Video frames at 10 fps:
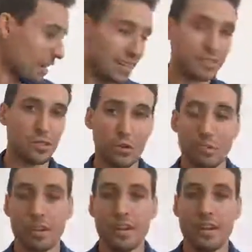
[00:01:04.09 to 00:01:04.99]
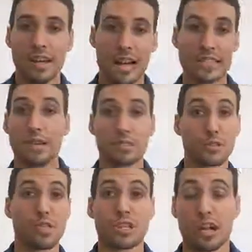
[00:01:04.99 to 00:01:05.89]
So as I was
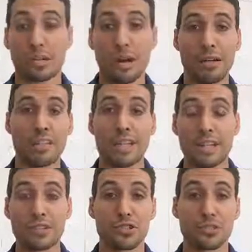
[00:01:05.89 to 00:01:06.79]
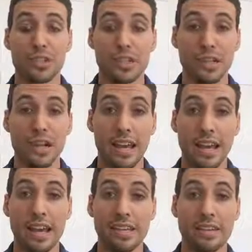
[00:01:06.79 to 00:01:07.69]
learning a lot about the industry
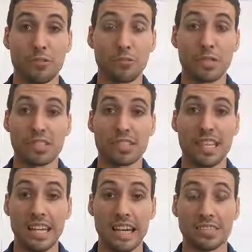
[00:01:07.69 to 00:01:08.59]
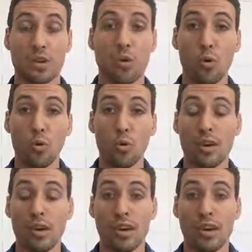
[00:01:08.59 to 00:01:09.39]
and real estate as a whole,